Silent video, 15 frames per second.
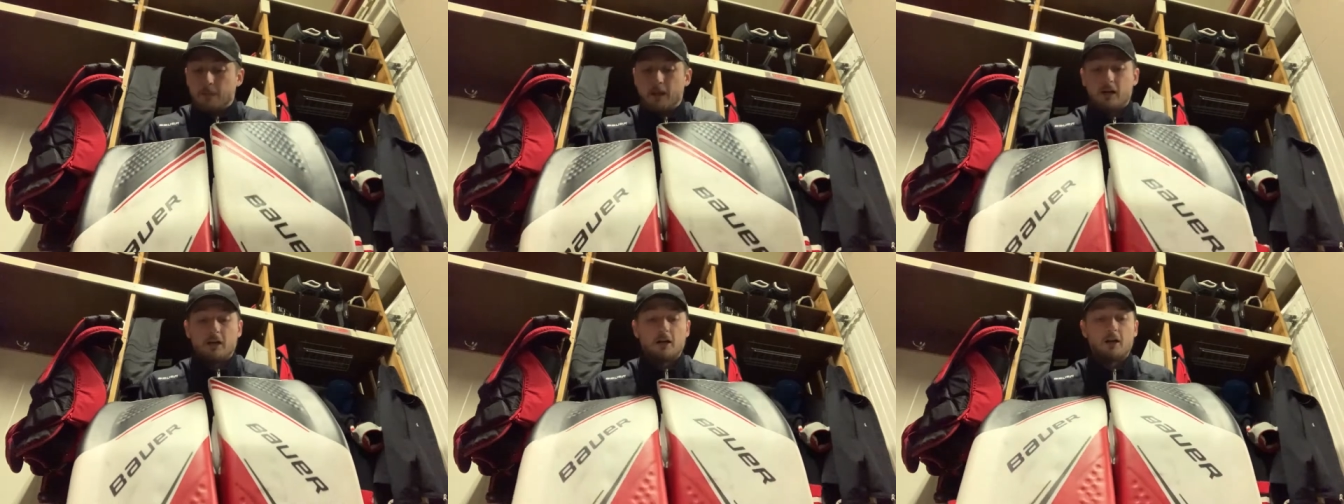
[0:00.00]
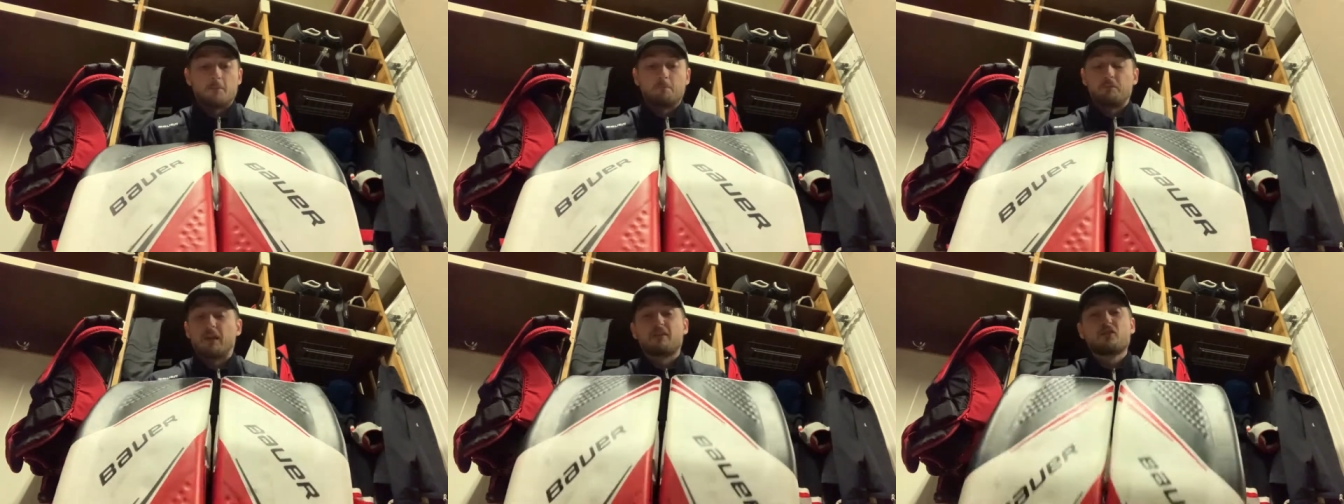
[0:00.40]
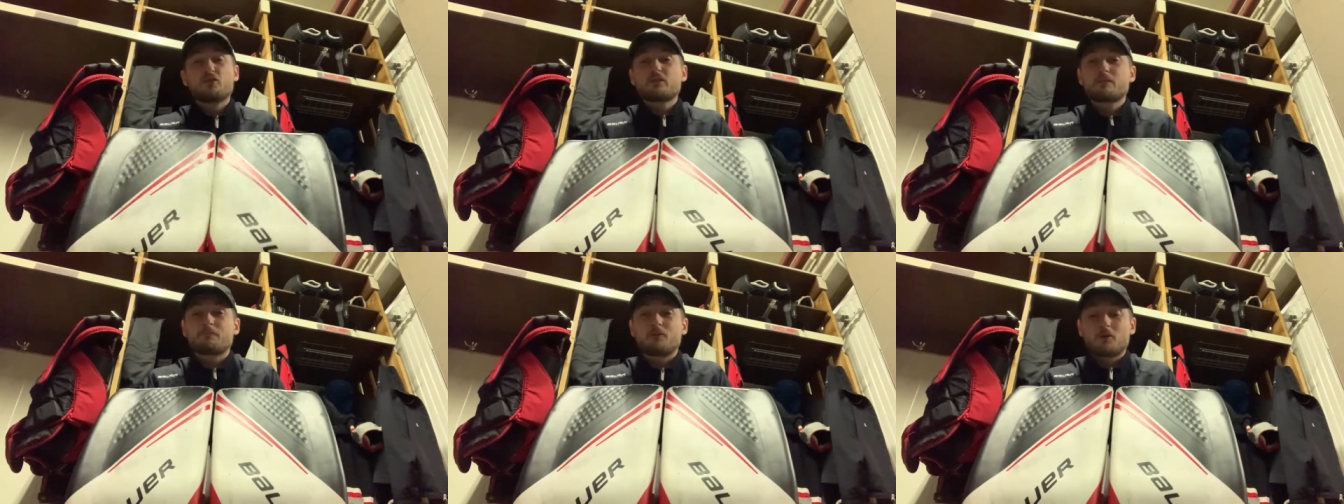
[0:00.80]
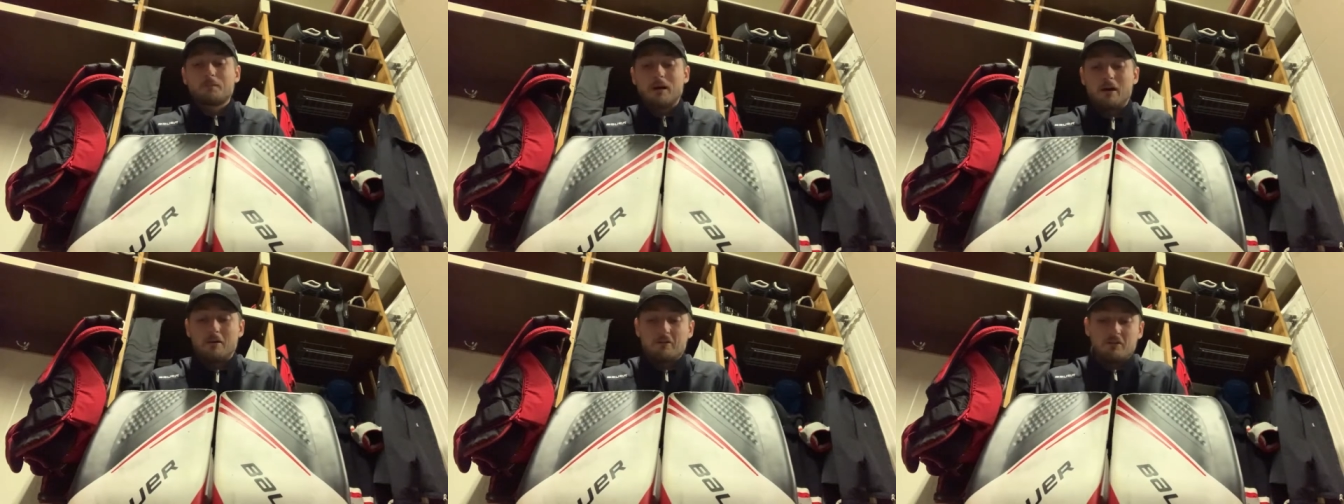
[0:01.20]
I've used them for
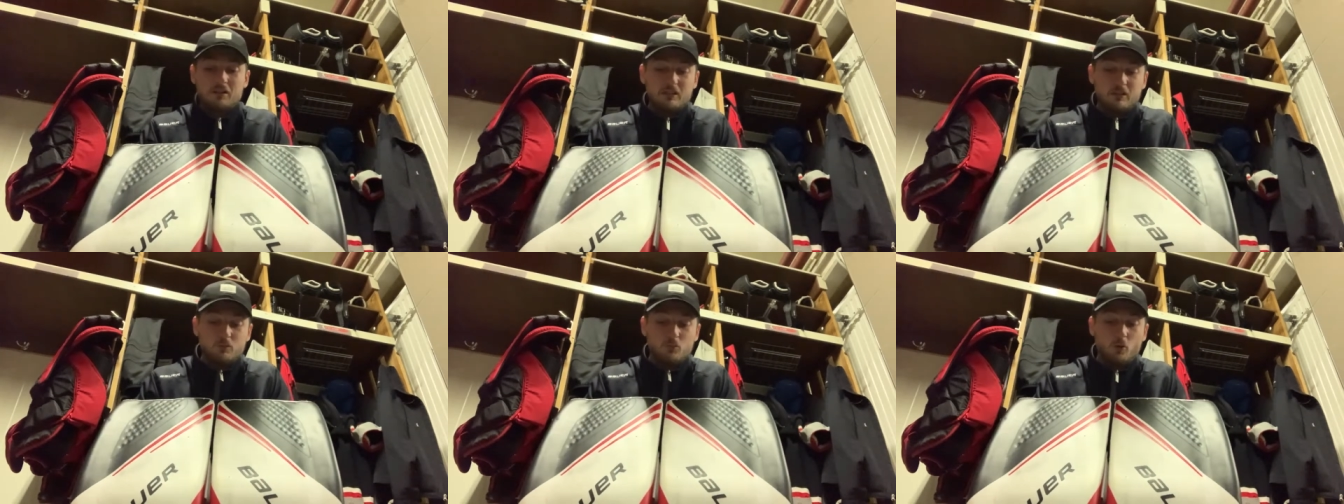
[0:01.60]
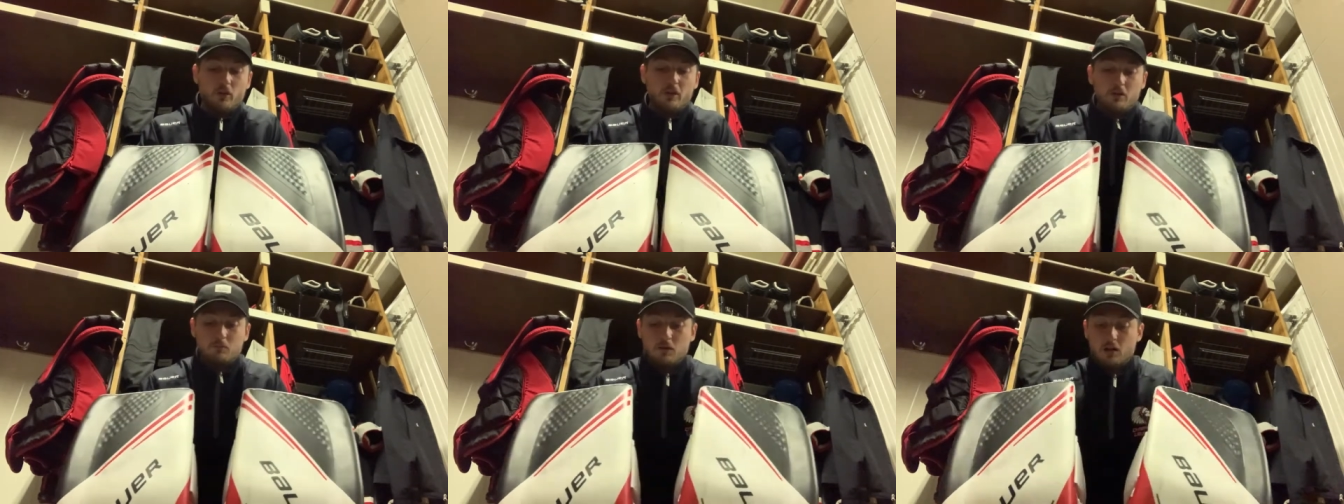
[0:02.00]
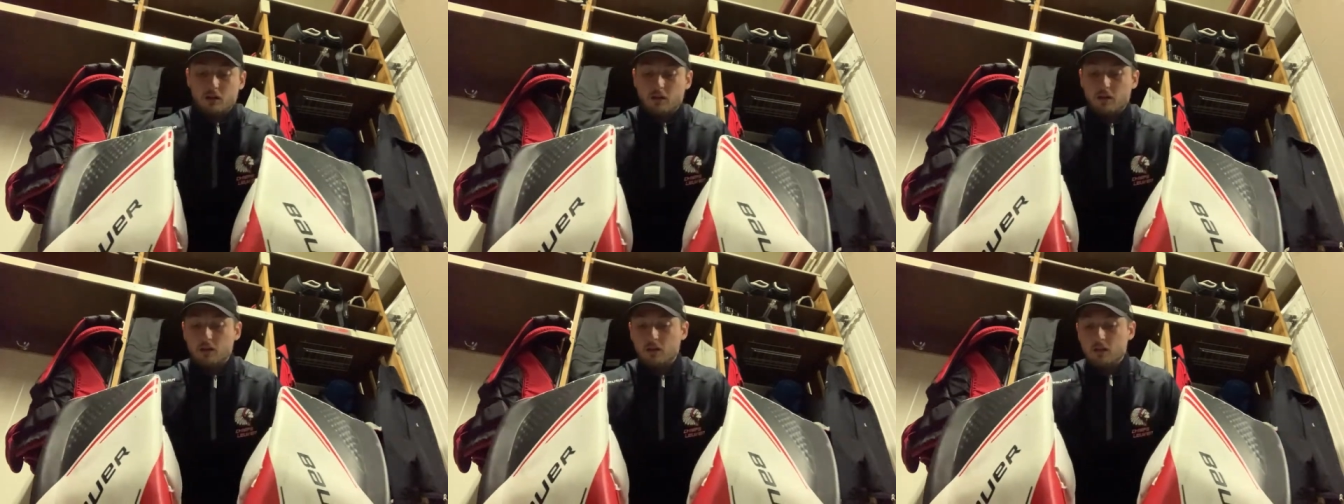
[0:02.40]
about a little more than a month.